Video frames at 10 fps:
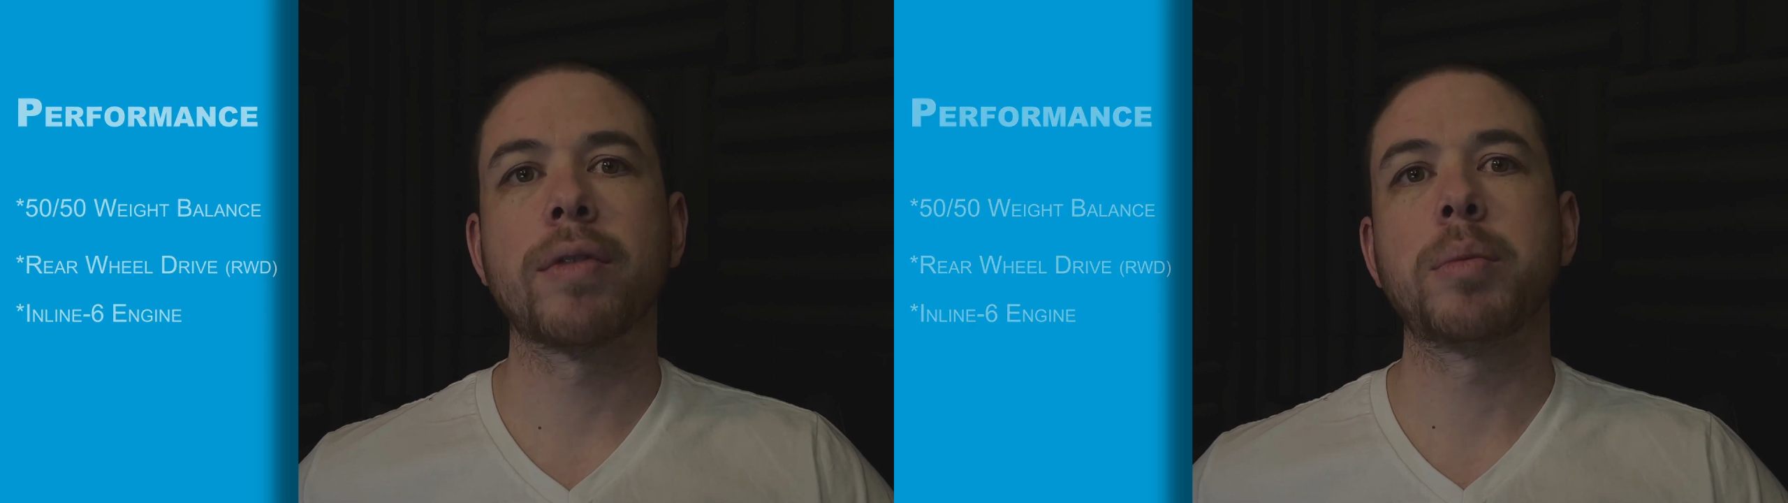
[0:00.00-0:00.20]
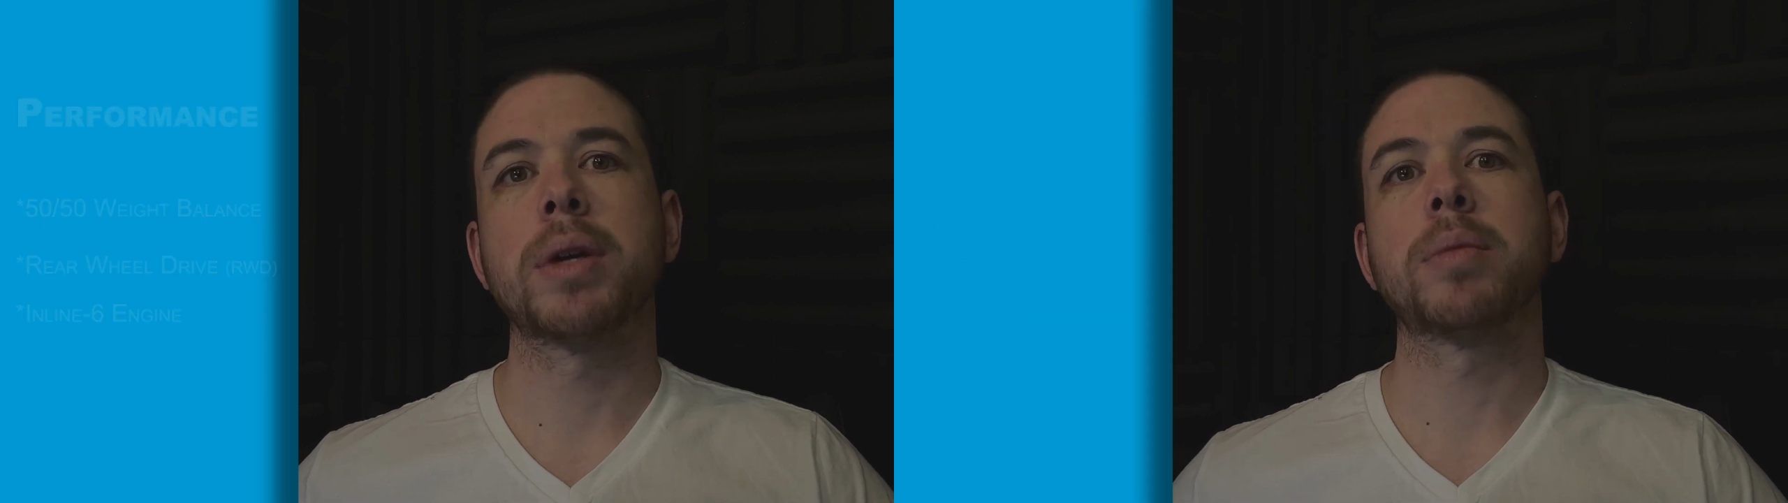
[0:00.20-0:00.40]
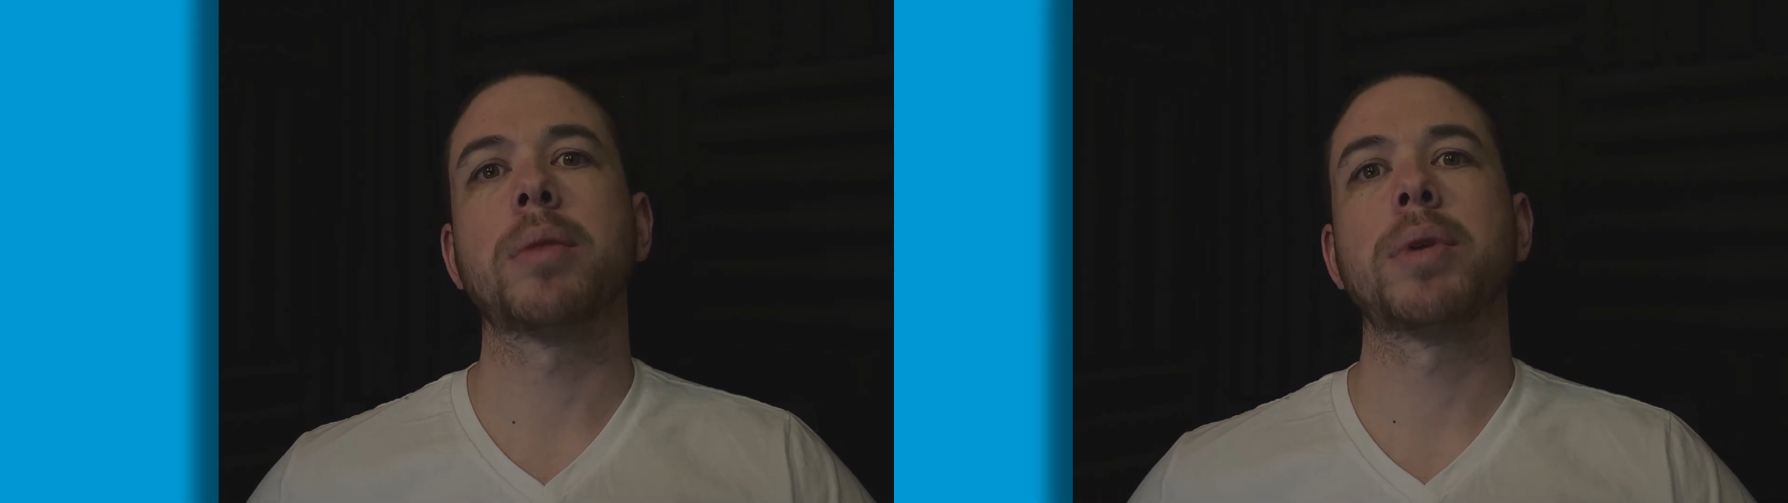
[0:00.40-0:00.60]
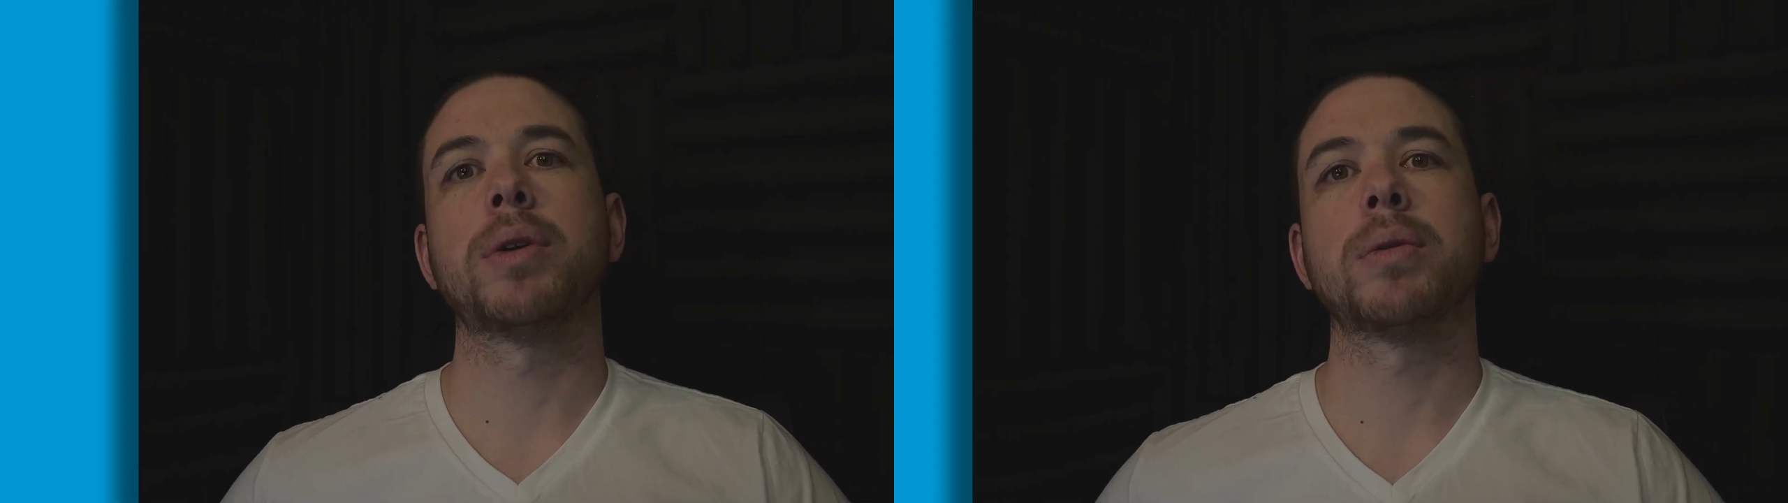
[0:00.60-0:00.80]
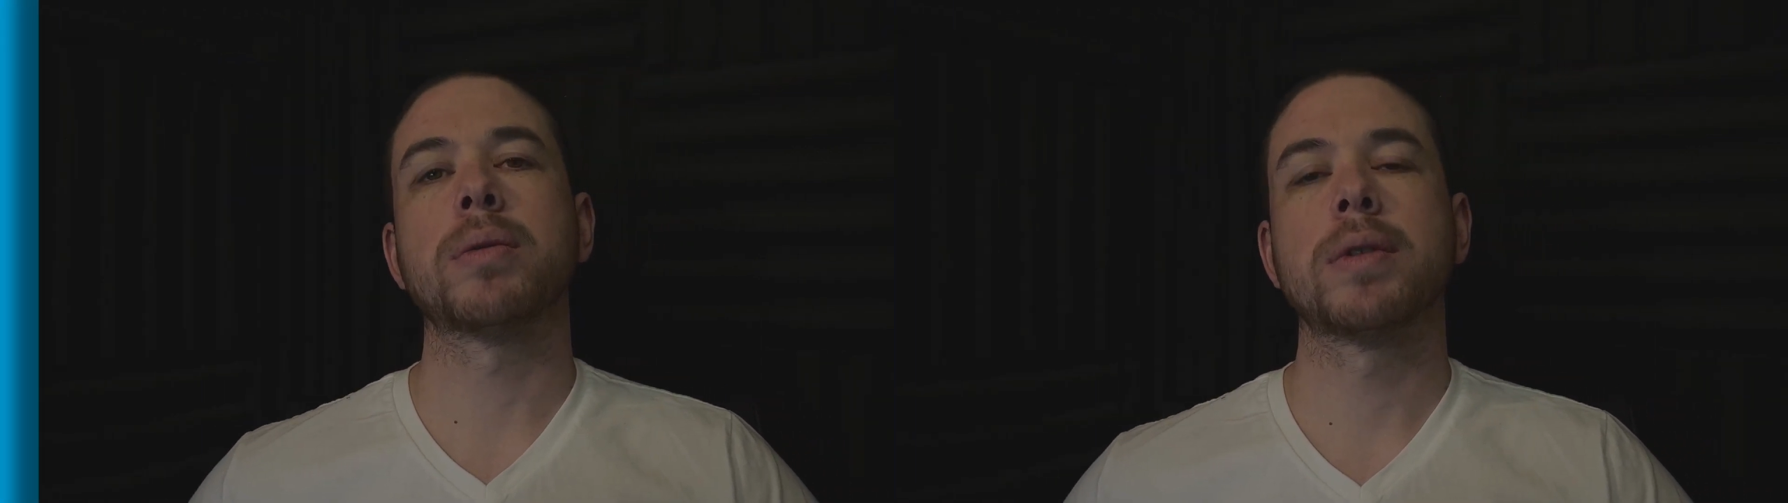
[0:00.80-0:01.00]

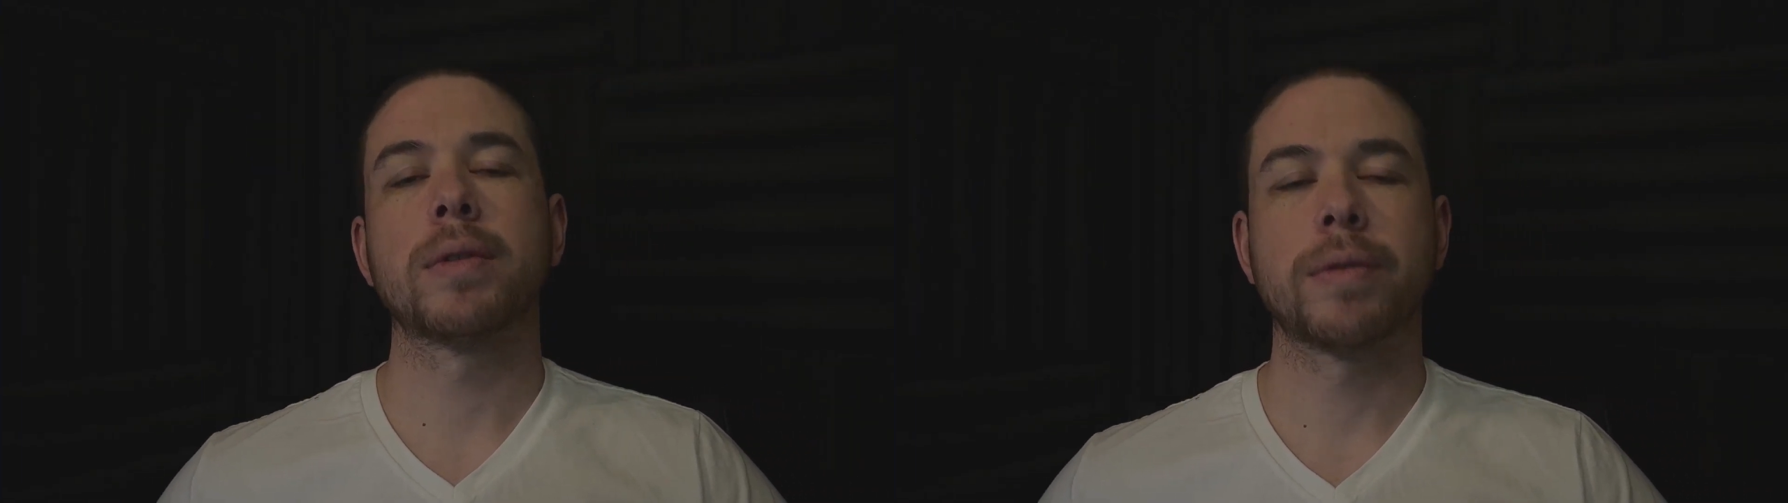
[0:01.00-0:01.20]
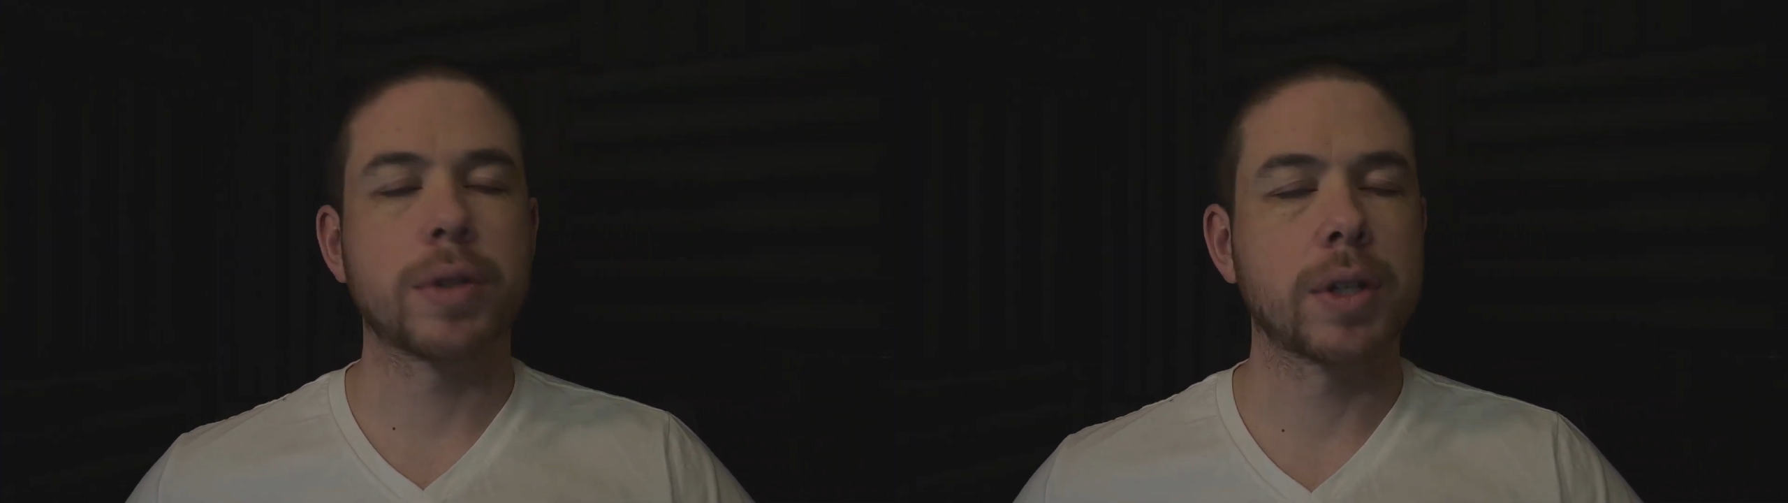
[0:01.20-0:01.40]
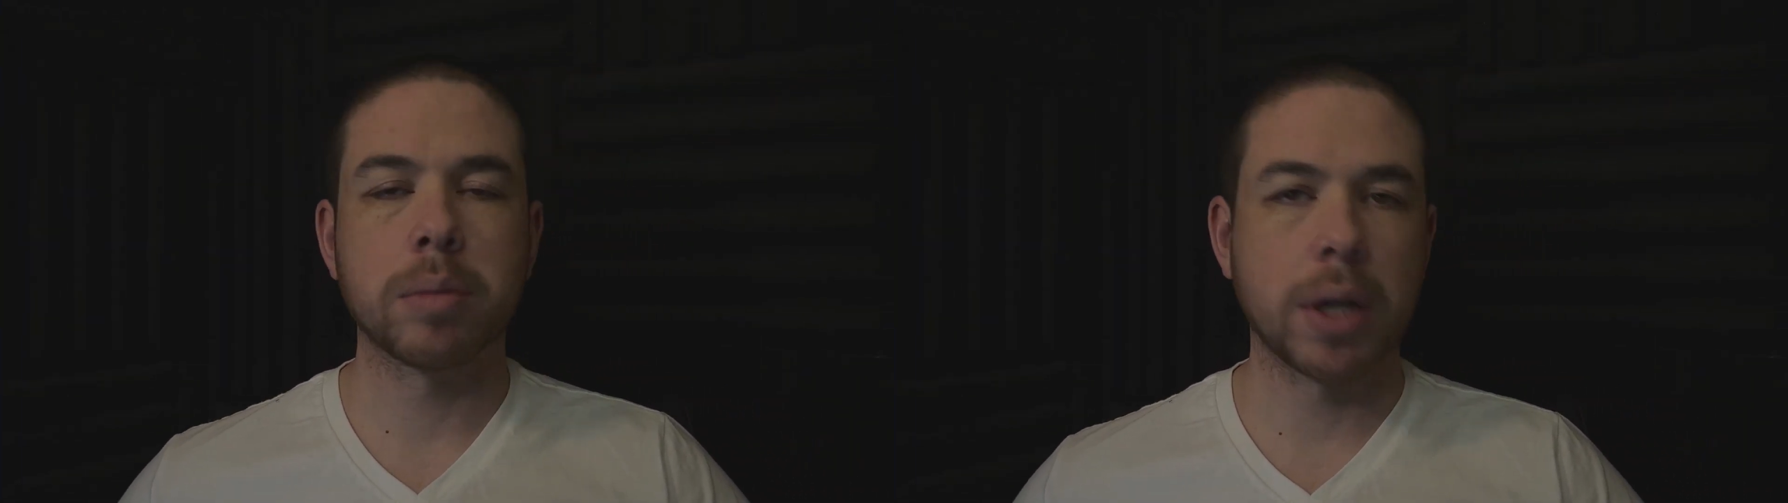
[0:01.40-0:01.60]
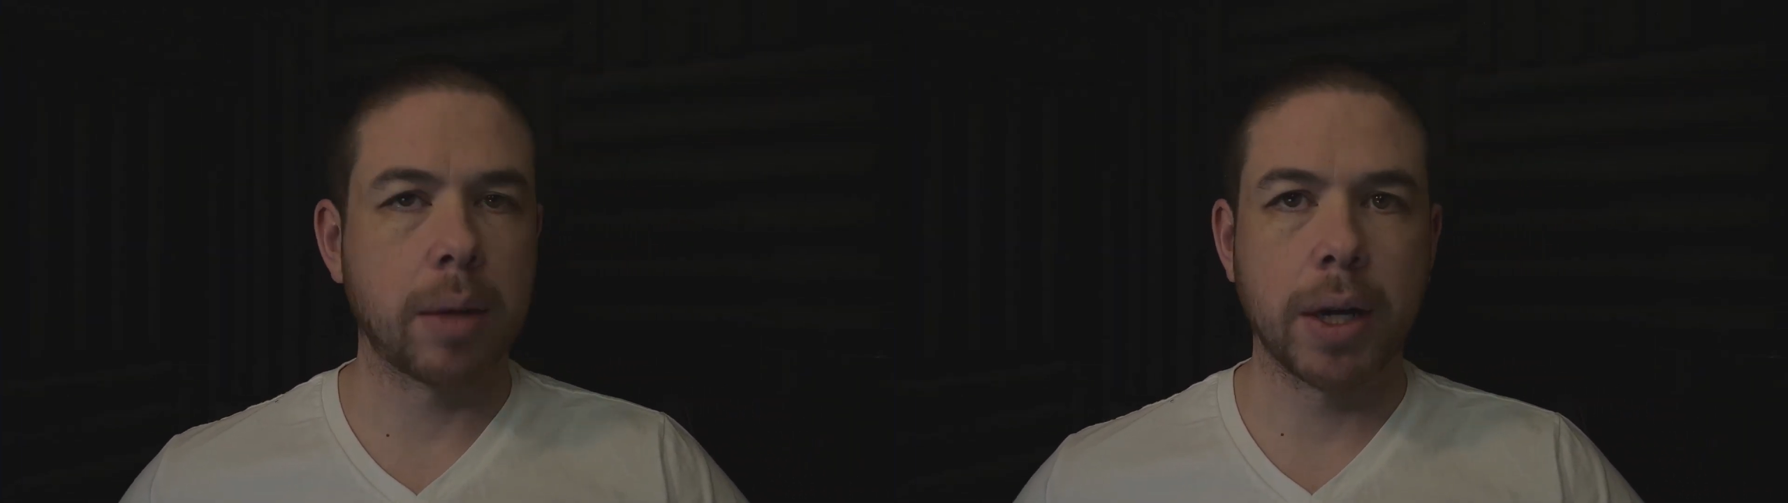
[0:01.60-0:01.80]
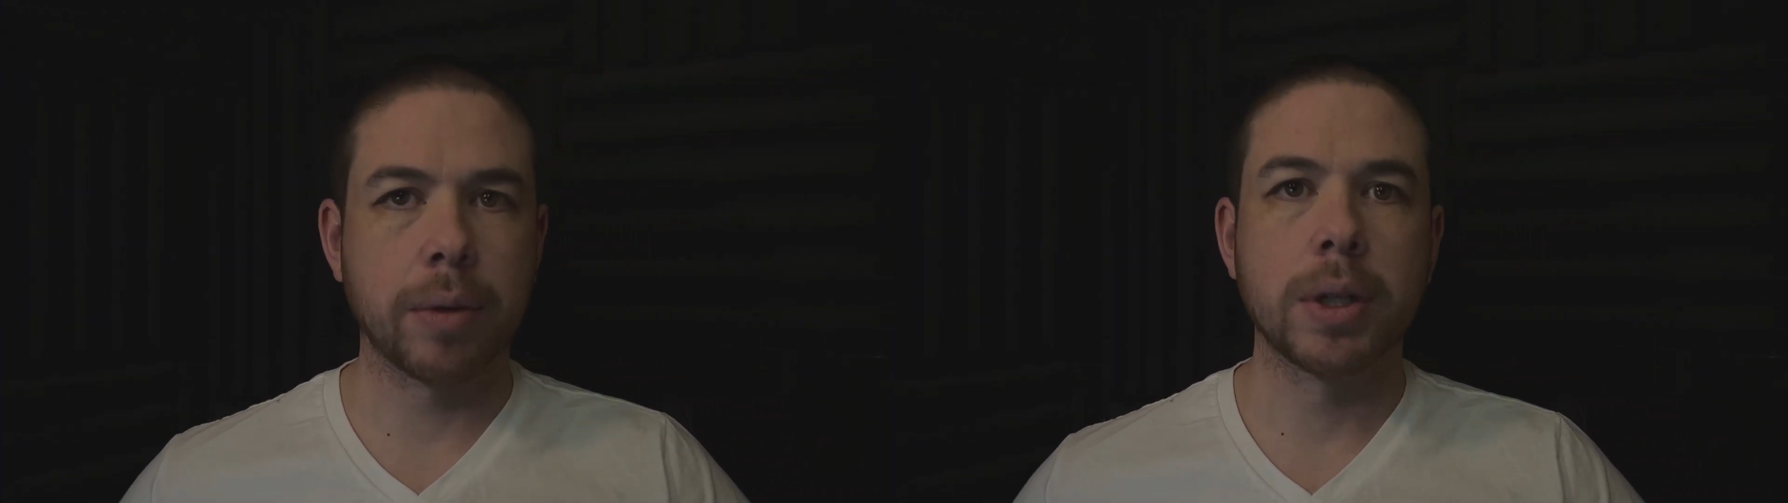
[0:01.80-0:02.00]
BMW for some time
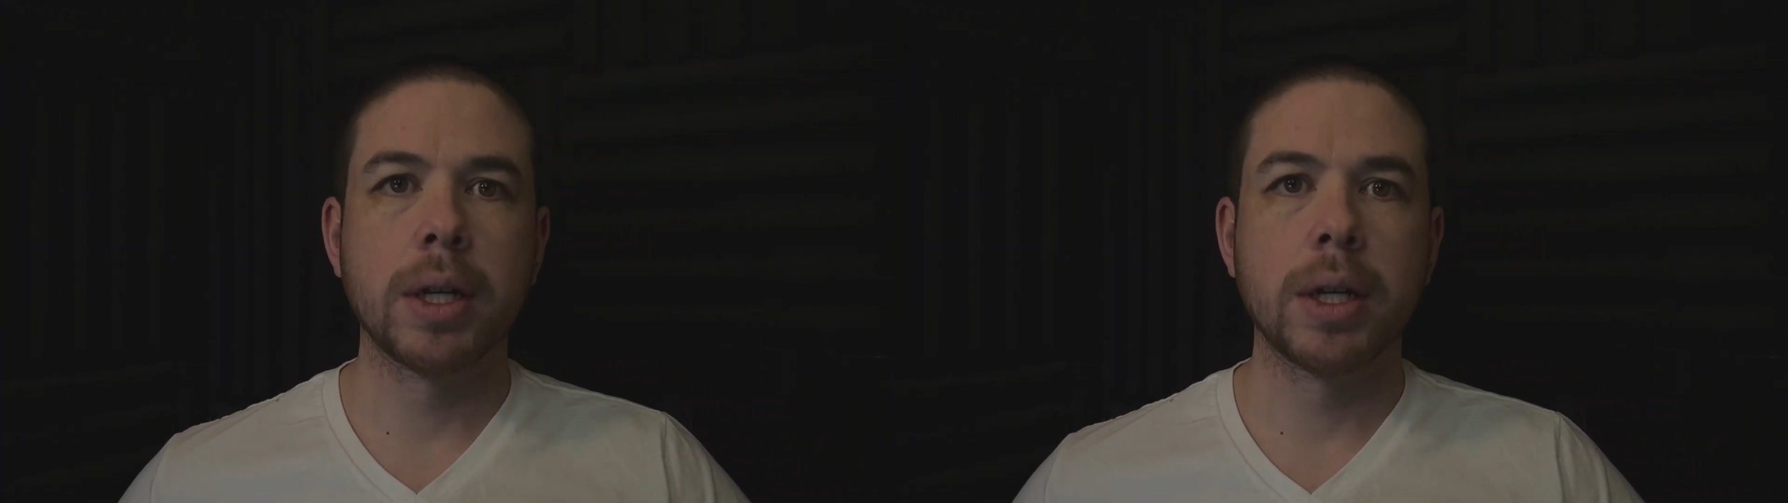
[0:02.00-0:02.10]
now.